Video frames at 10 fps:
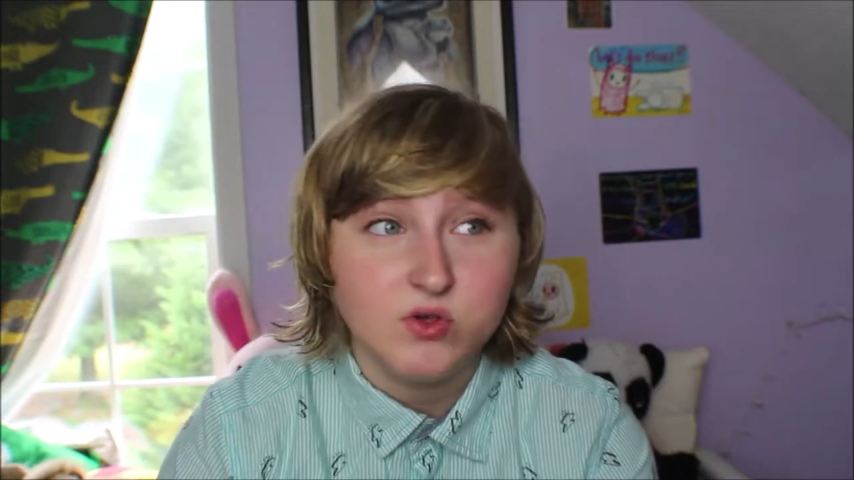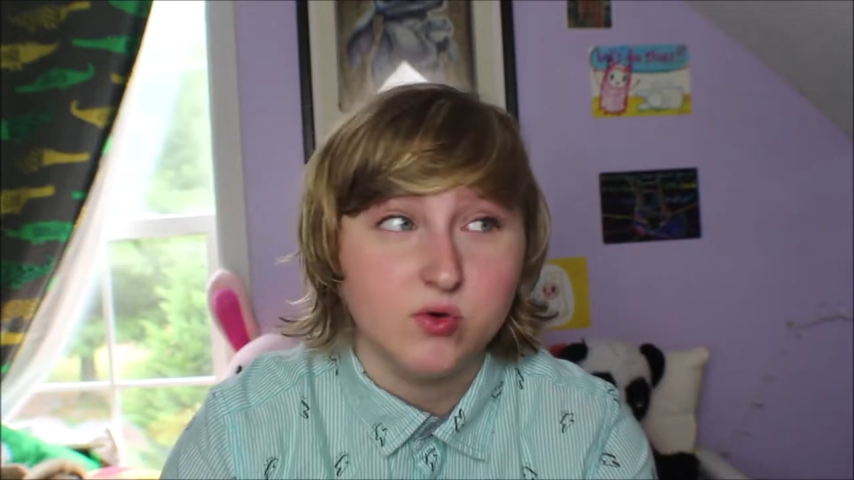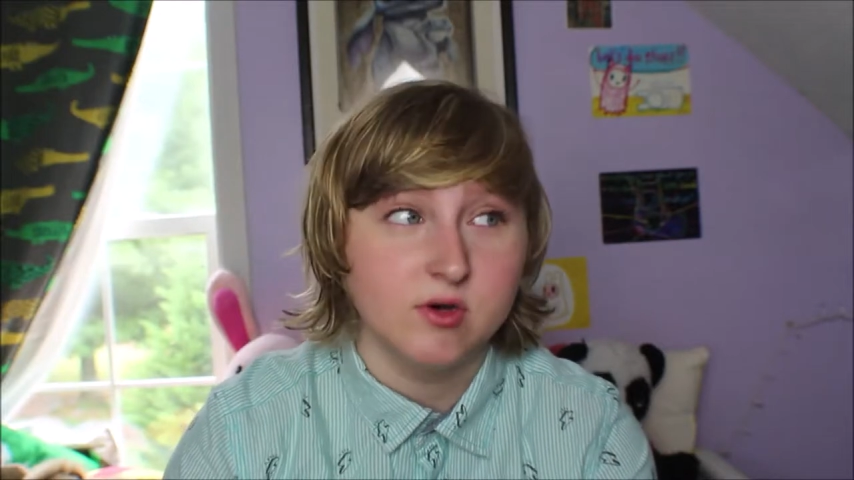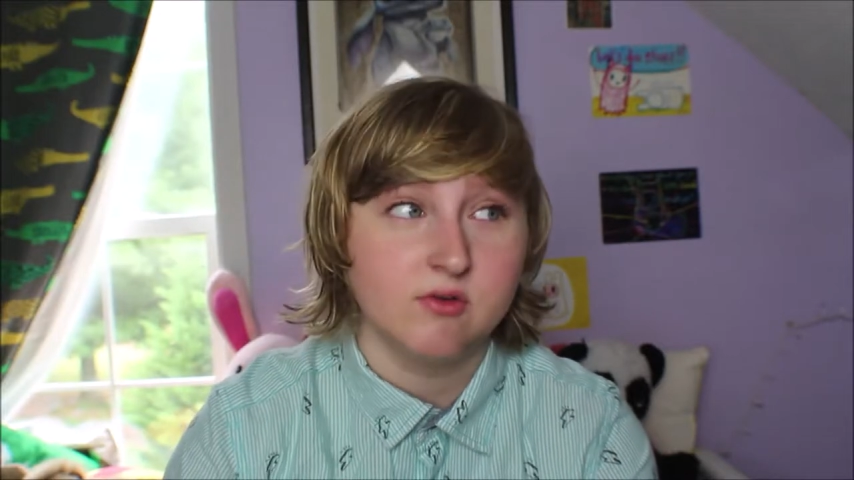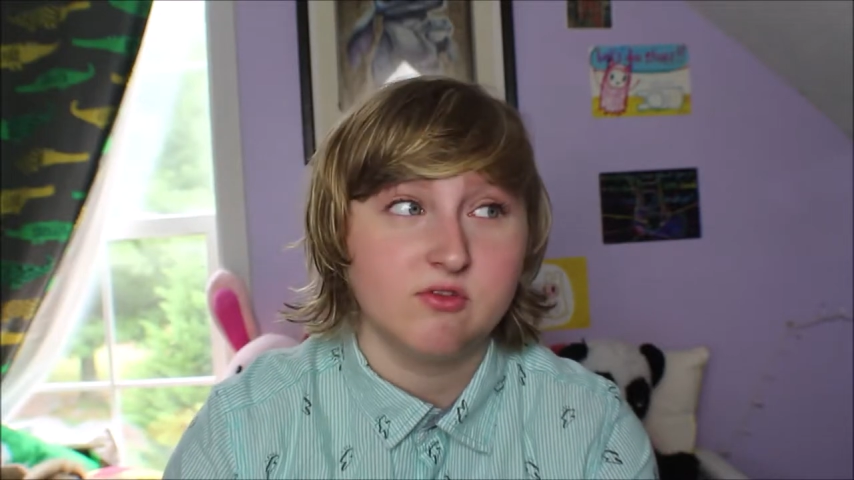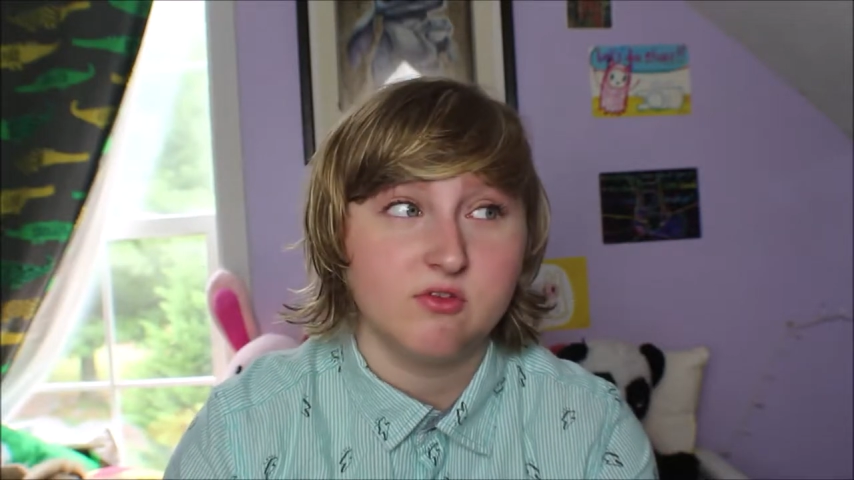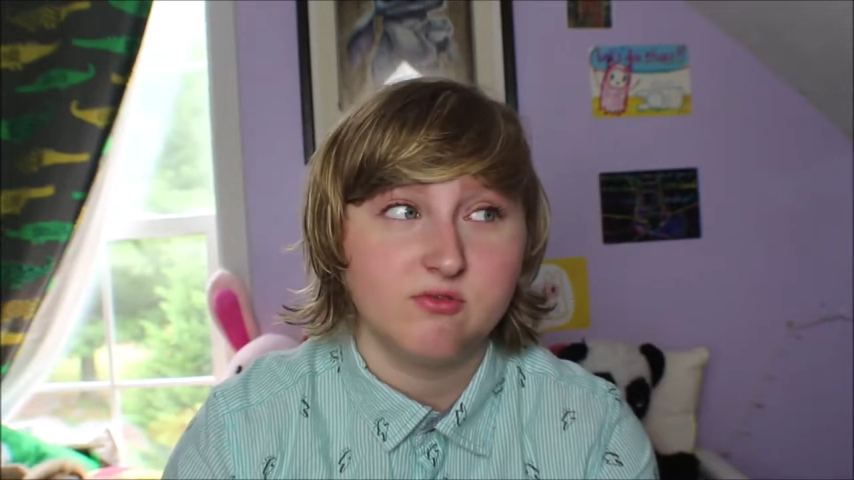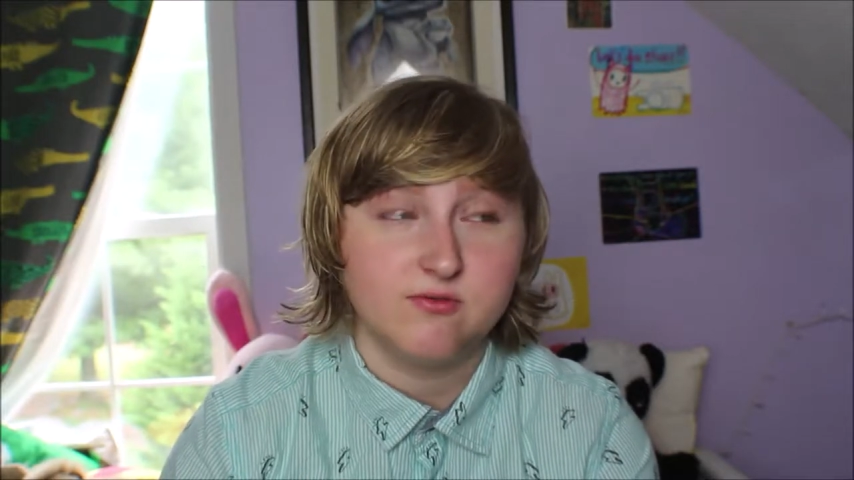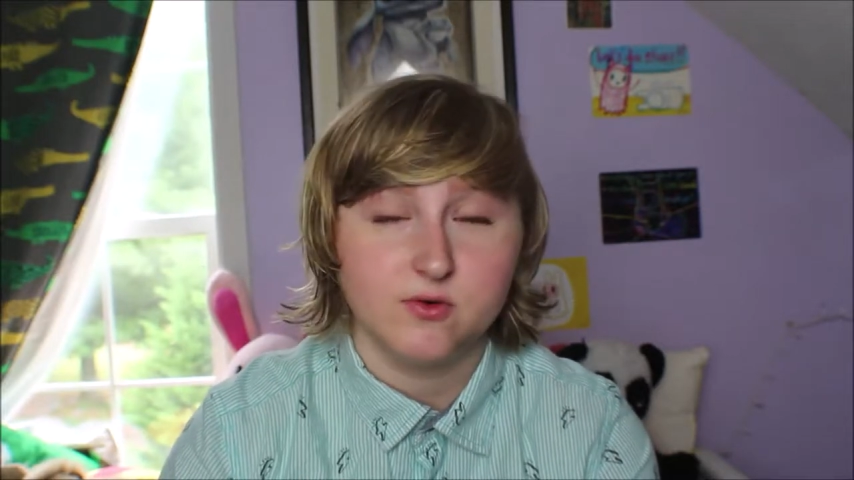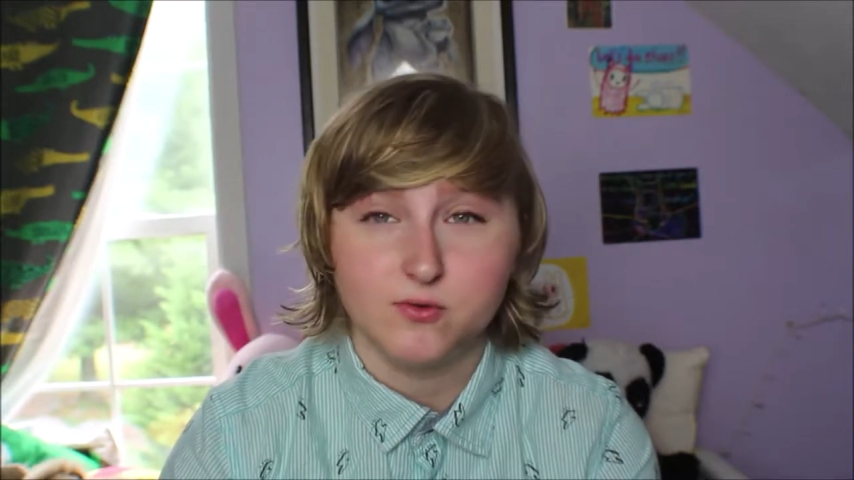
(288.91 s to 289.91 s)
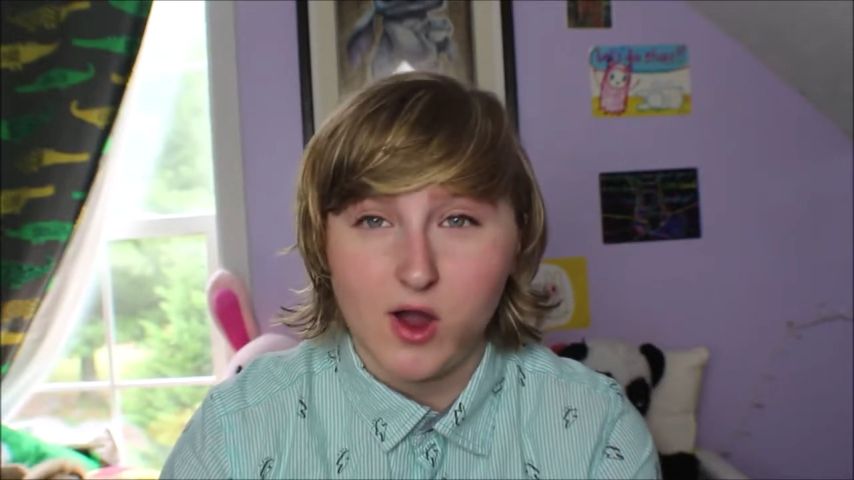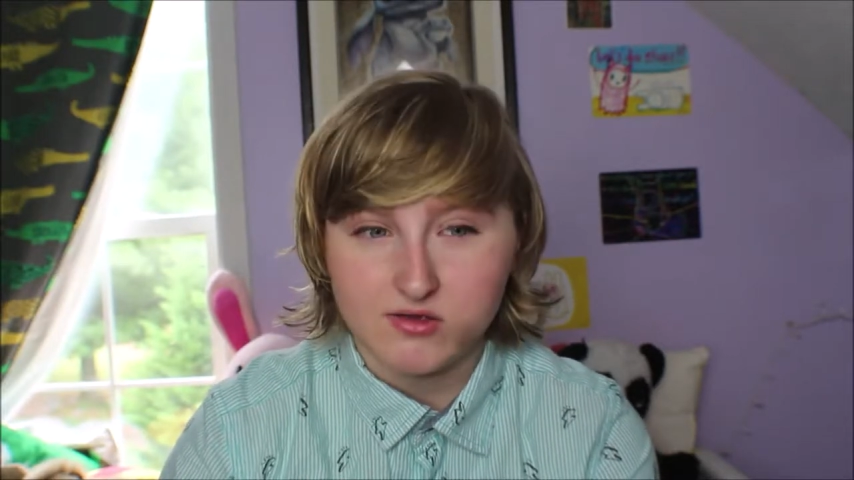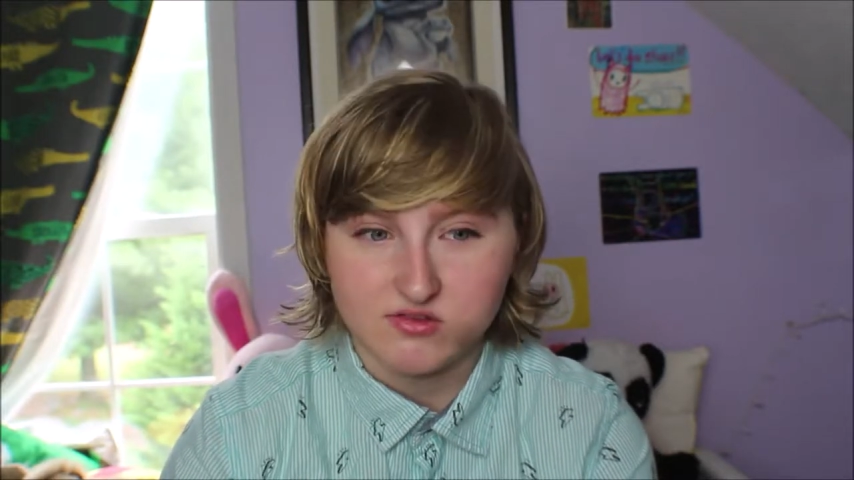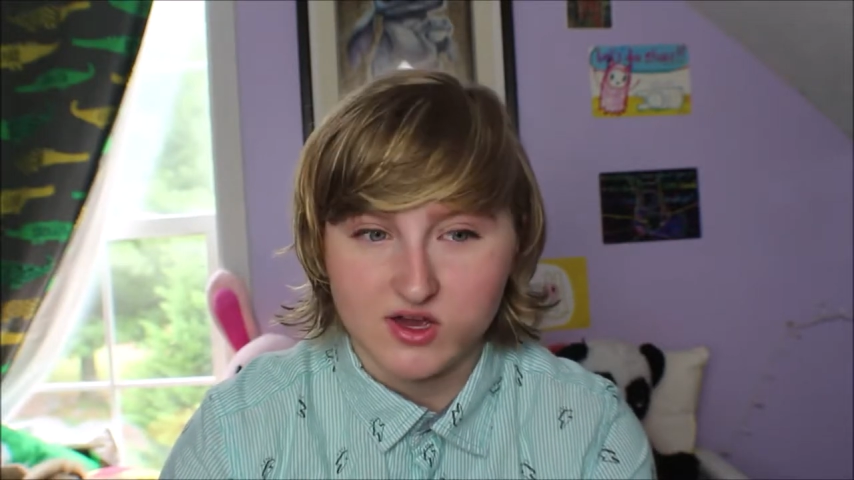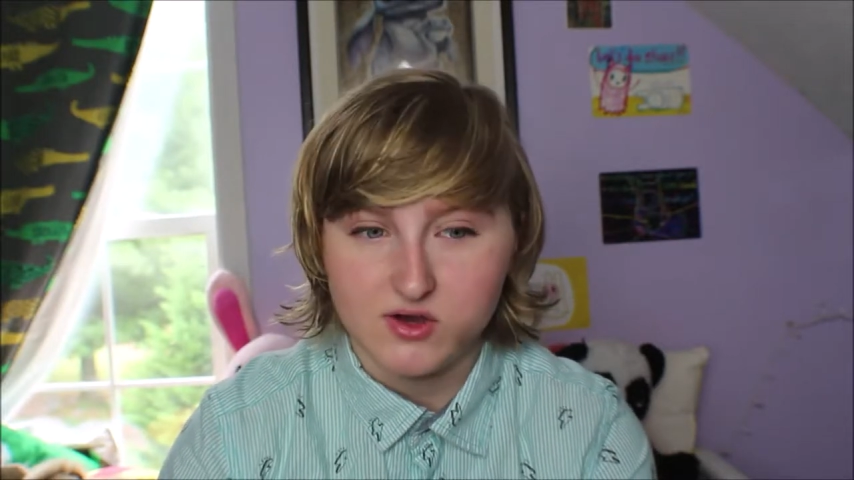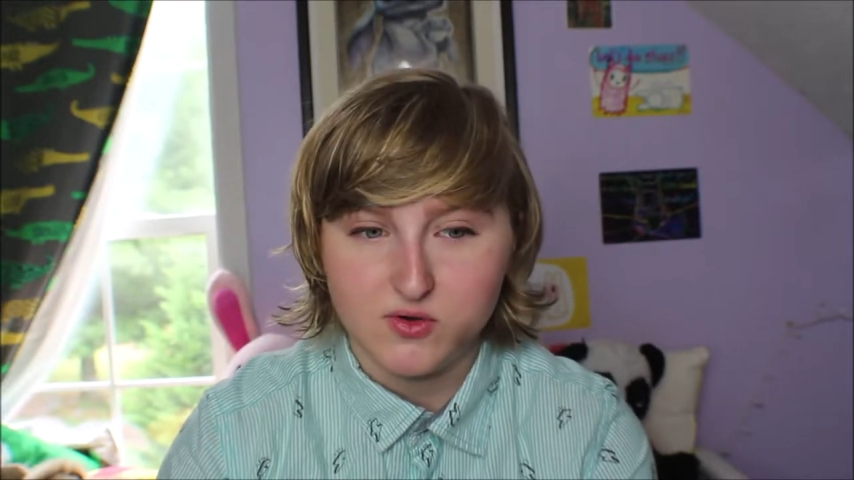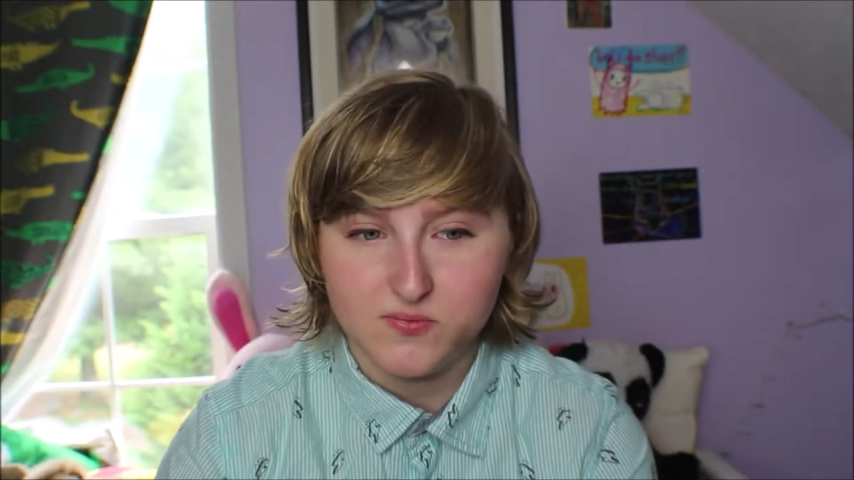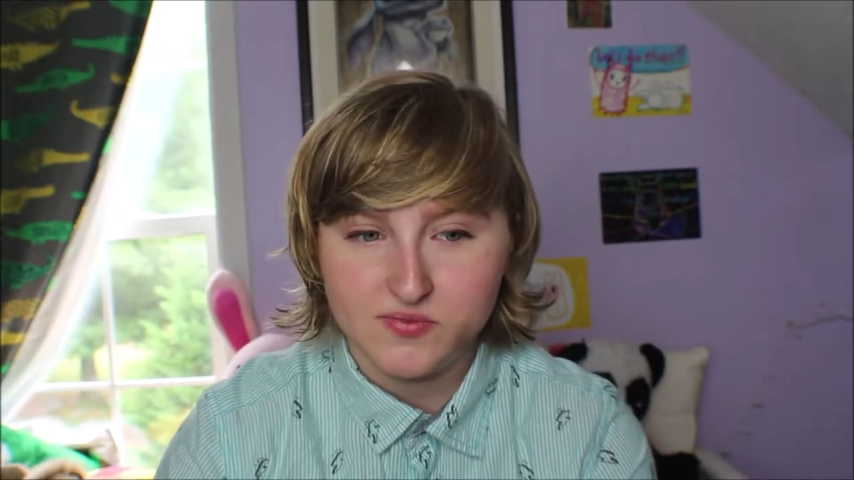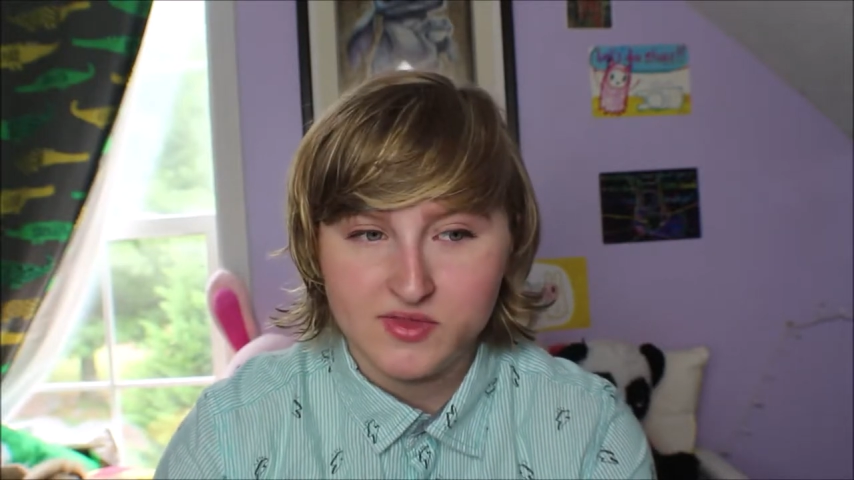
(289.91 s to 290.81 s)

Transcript: yours for Roscoe.